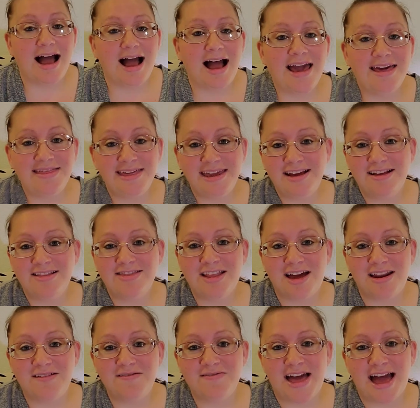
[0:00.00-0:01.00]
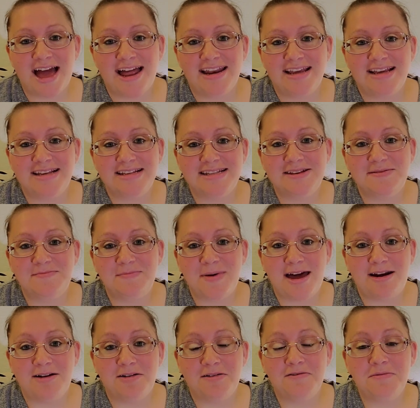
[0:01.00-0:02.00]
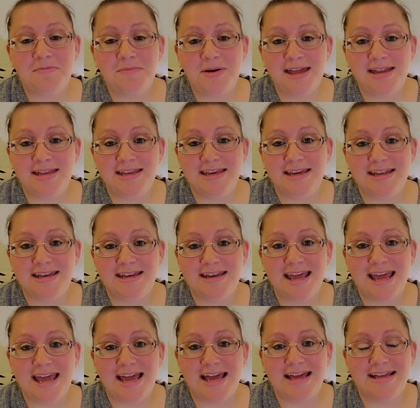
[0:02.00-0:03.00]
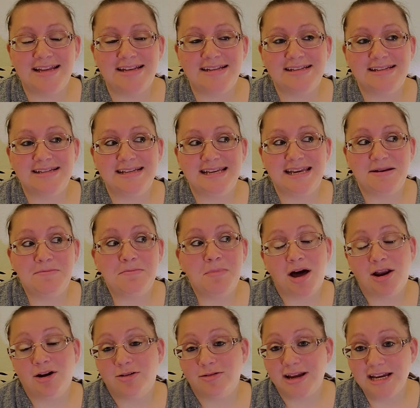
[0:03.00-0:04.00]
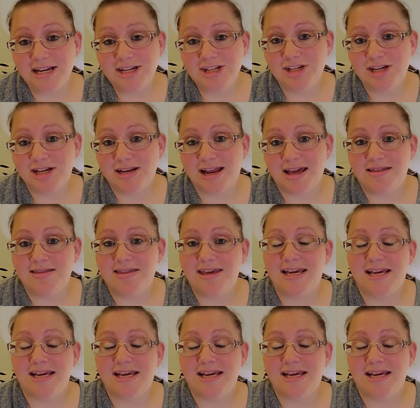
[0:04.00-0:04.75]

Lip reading: I think a lot of that is a matter of opinion, and in moderation, I think